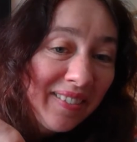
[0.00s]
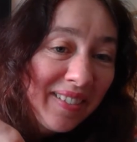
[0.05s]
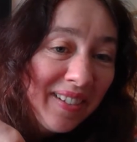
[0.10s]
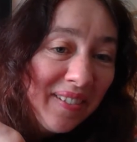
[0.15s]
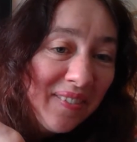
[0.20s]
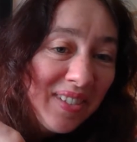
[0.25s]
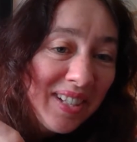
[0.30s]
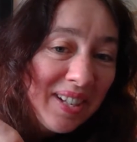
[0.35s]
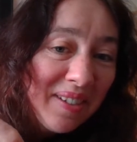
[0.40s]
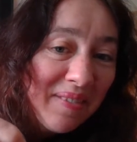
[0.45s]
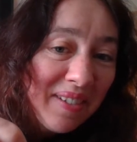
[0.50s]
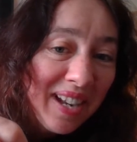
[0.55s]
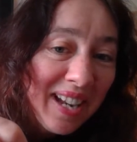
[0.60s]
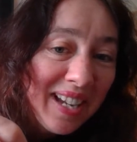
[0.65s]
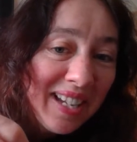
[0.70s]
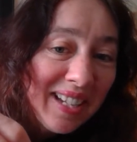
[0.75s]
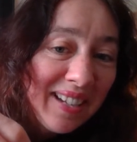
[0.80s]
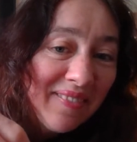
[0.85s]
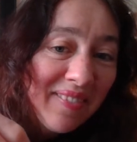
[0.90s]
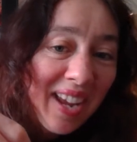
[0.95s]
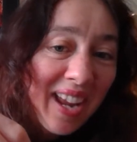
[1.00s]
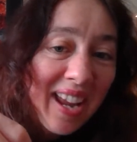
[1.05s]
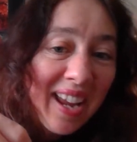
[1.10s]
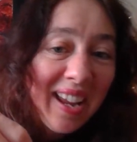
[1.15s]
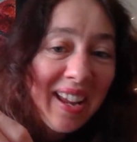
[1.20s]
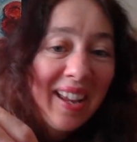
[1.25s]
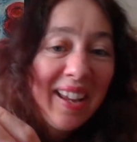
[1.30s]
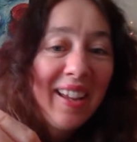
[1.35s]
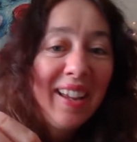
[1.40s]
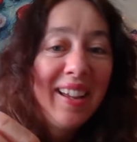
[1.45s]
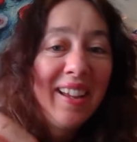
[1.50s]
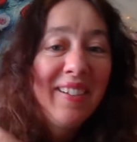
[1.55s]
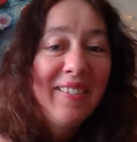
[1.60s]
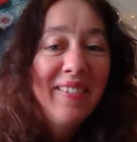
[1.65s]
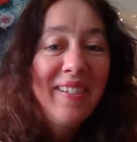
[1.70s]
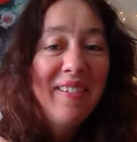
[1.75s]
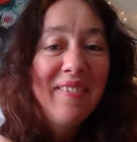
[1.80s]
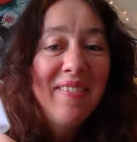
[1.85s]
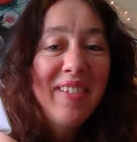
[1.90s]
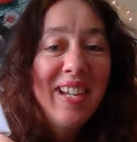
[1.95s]
Obviously we need to make
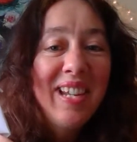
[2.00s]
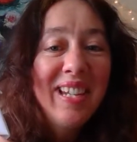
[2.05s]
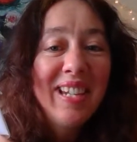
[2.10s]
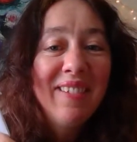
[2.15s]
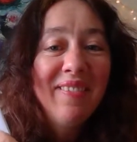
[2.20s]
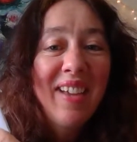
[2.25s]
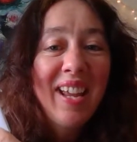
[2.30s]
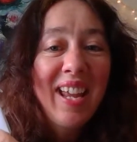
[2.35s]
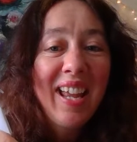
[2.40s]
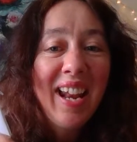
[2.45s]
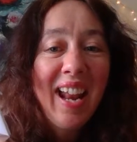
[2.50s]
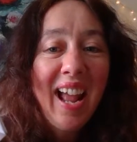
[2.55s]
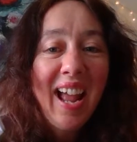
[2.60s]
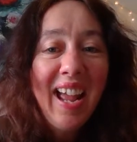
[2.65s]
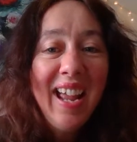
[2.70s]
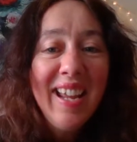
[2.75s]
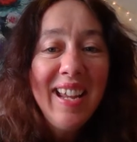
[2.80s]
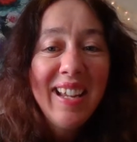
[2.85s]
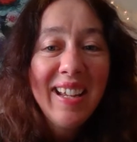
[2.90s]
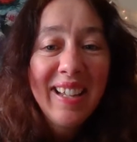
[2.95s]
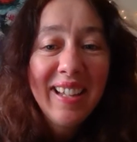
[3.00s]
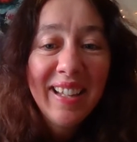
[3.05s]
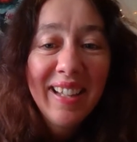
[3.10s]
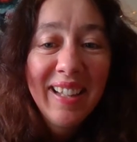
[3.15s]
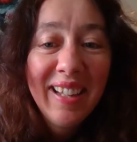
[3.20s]
an egg